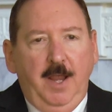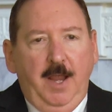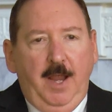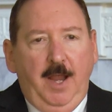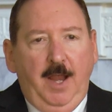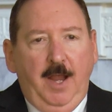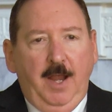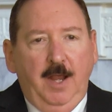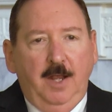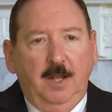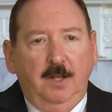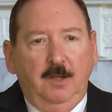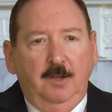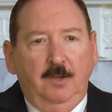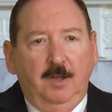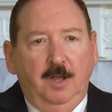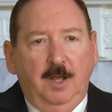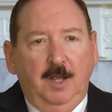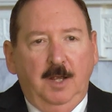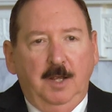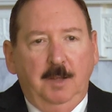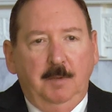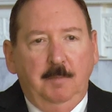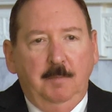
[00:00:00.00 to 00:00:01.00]
and
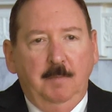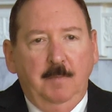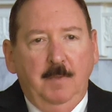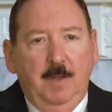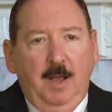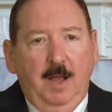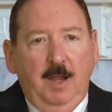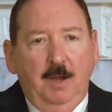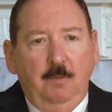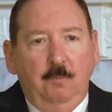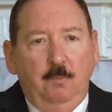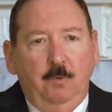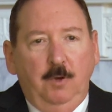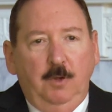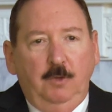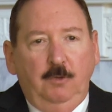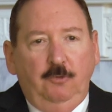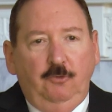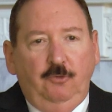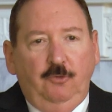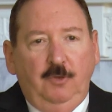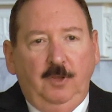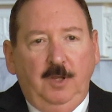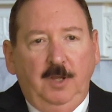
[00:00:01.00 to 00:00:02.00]
I
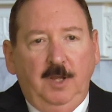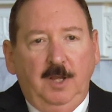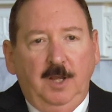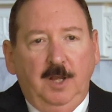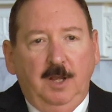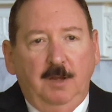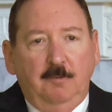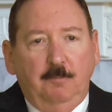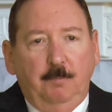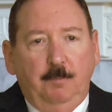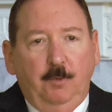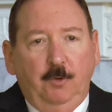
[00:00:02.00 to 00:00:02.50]
was the